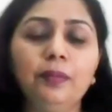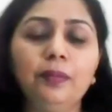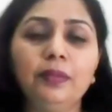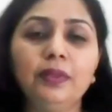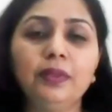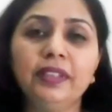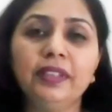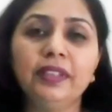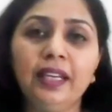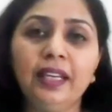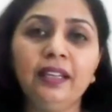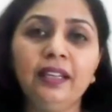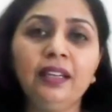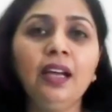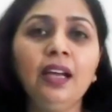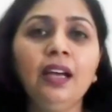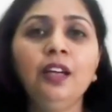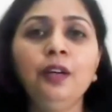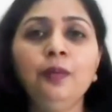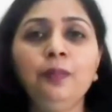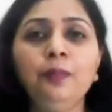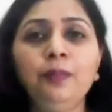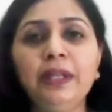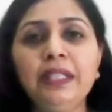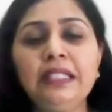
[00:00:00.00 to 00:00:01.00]
There
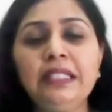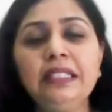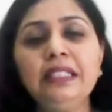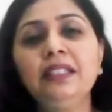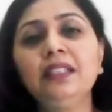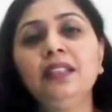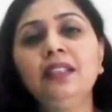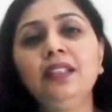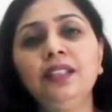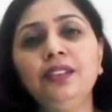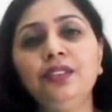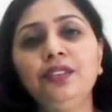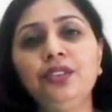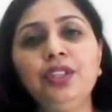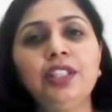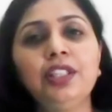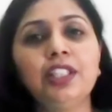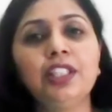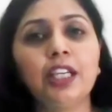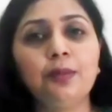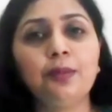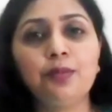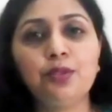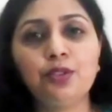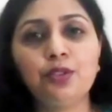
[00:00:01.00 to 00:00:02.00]
are basically three
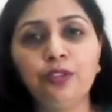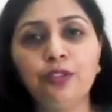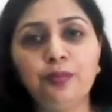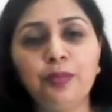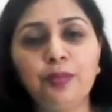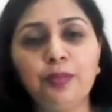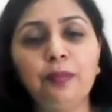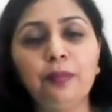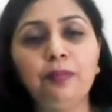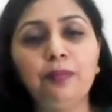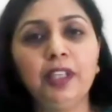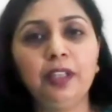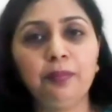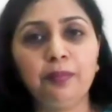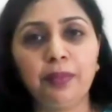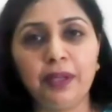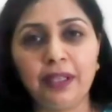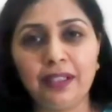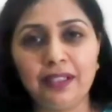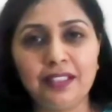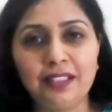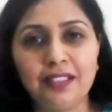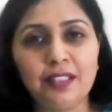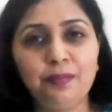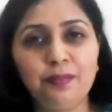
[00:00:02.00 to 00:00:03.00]
types of public
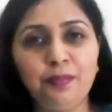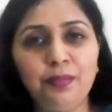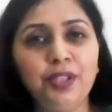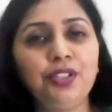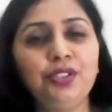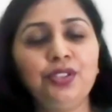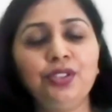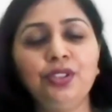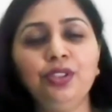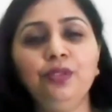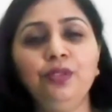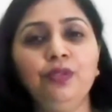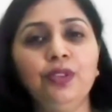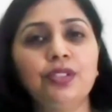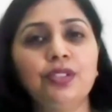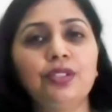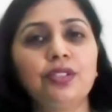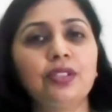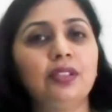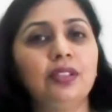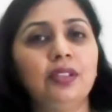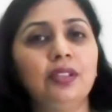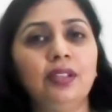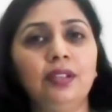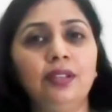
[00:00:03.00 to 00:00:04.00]
participation which
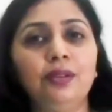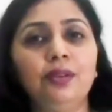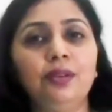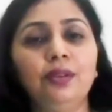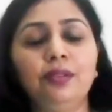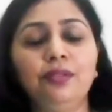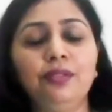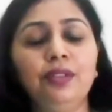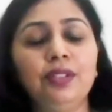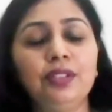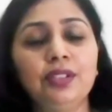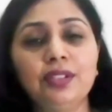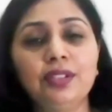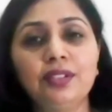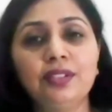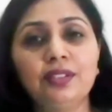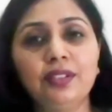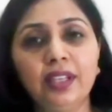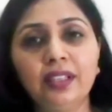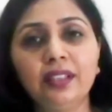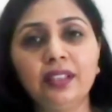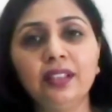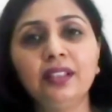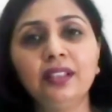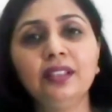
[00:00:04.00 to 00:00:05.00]
is
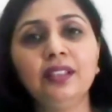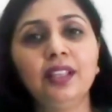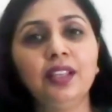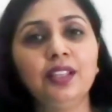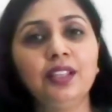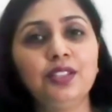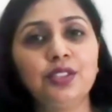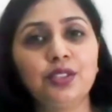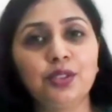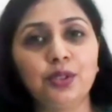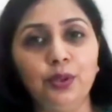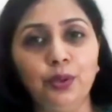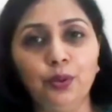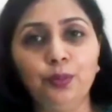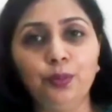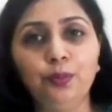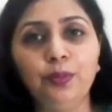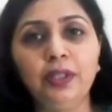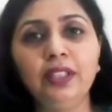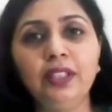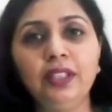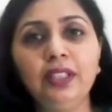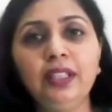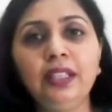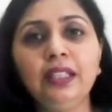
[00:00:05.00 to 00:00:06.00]
recognized
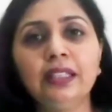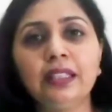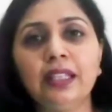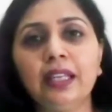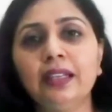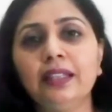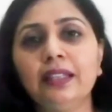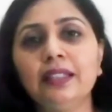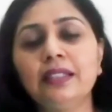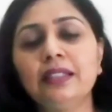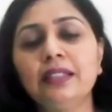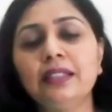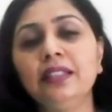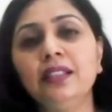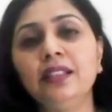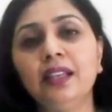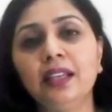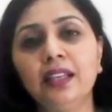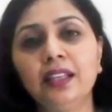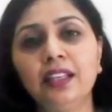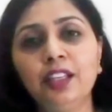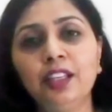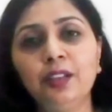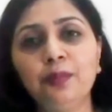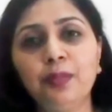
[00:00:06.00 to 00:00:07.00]
globally. That is the
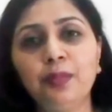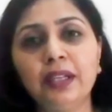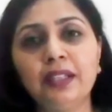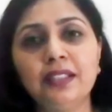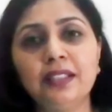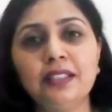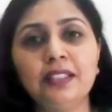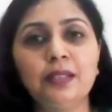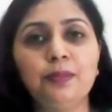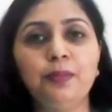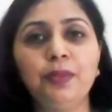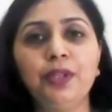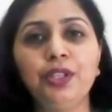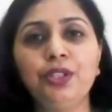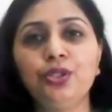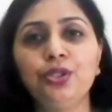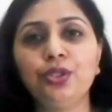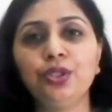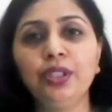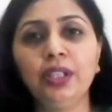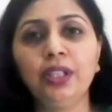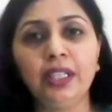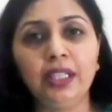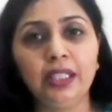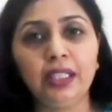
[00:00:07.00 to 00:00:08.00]
direct
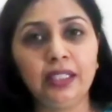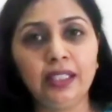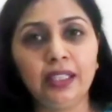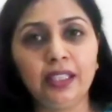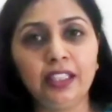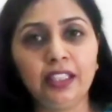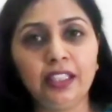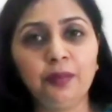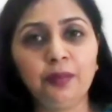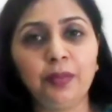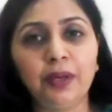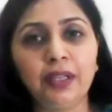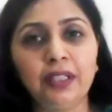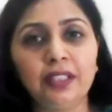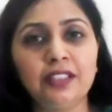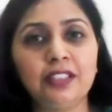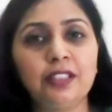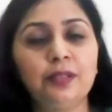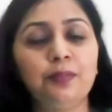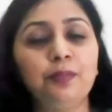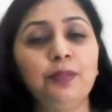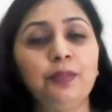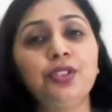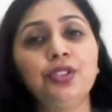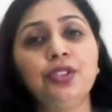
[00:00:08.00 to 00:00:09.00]
participation, indirect
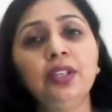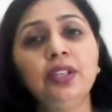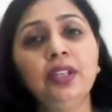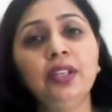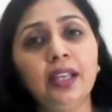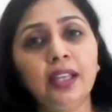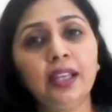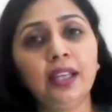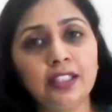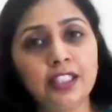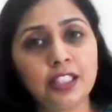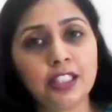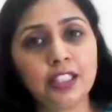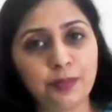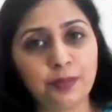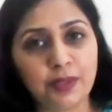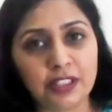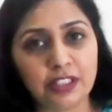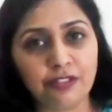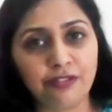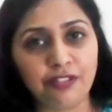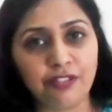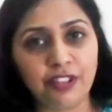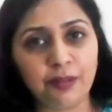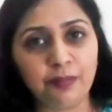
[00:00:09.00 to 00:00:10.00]
participation, and
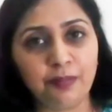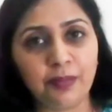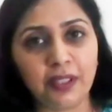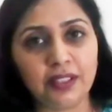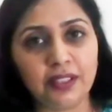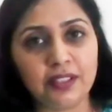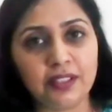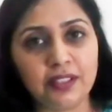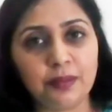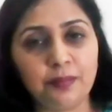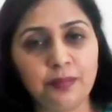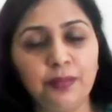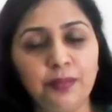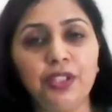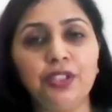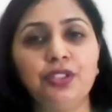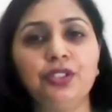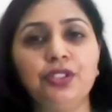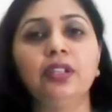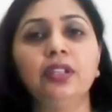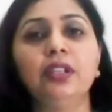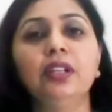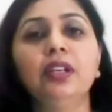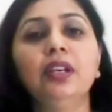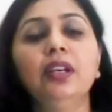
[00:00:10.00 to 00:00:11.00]
specific
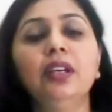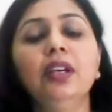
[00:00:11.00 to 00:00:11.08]
participation.